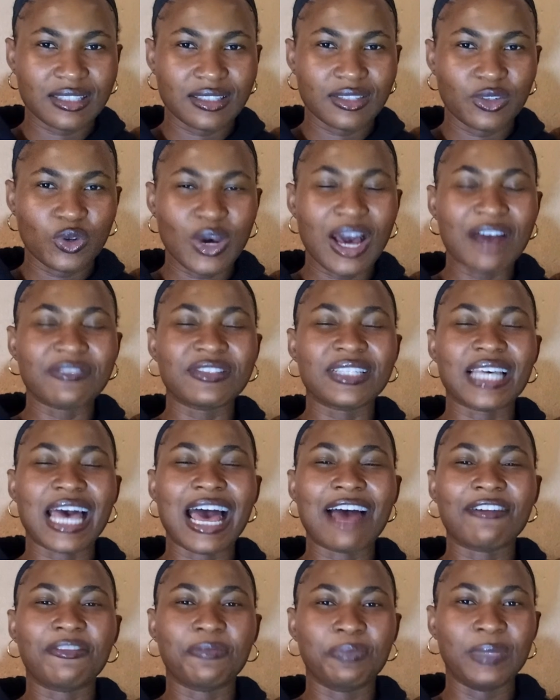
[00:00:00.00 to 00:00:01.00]
You have to
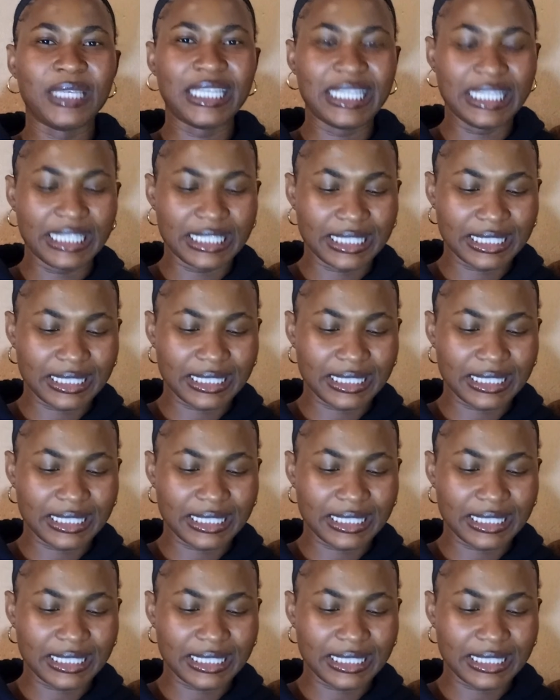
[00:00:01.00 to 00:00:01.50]
have peace.